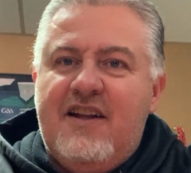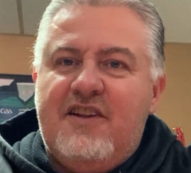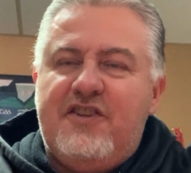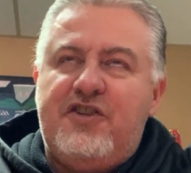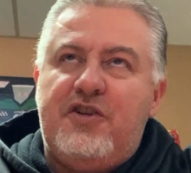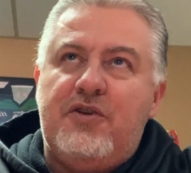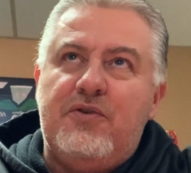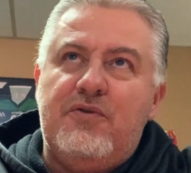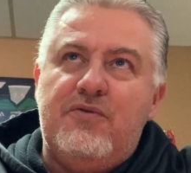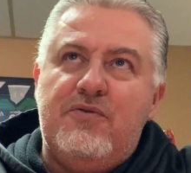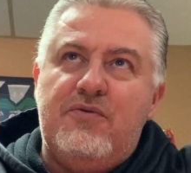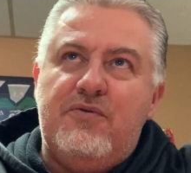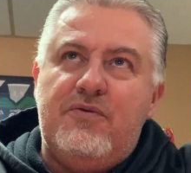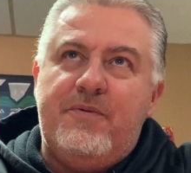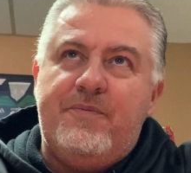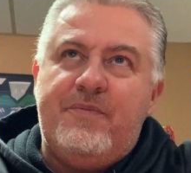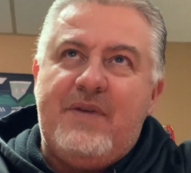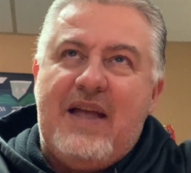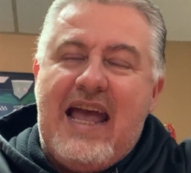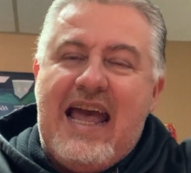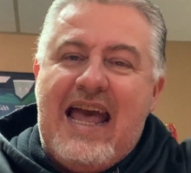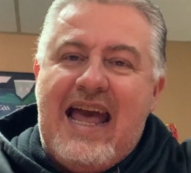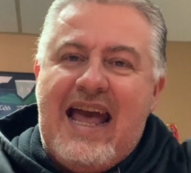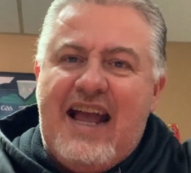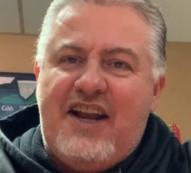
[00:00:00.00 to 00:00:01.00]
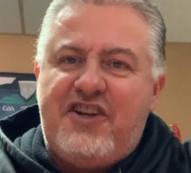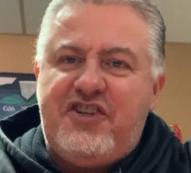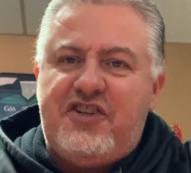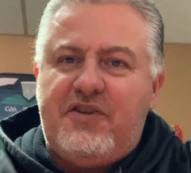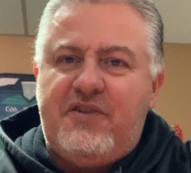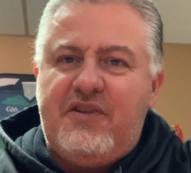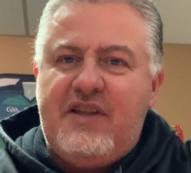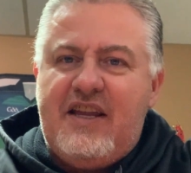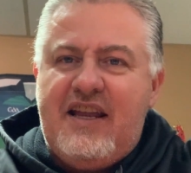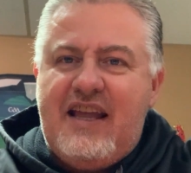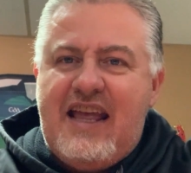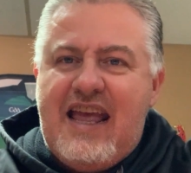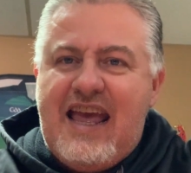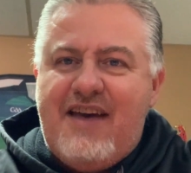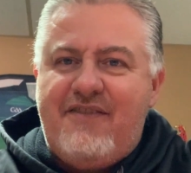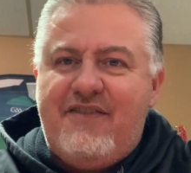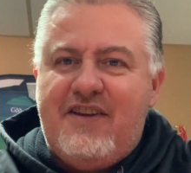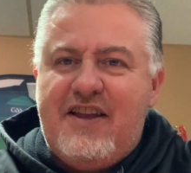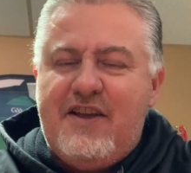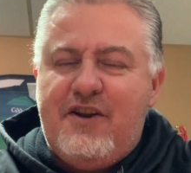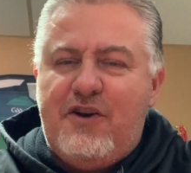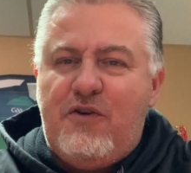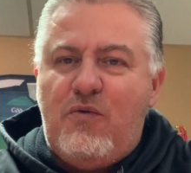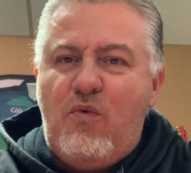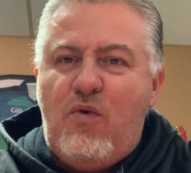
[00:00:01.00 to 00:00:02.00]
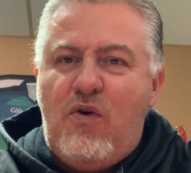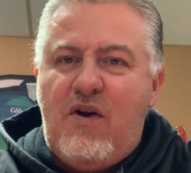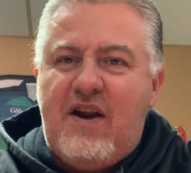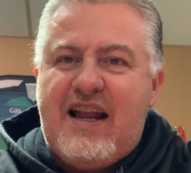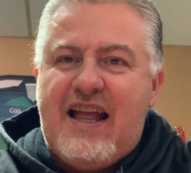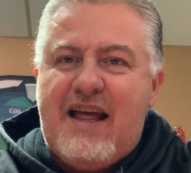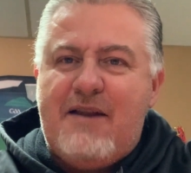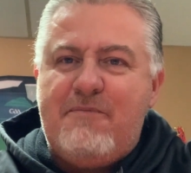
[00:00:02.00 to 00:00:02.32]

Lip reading: To actually have a hitter work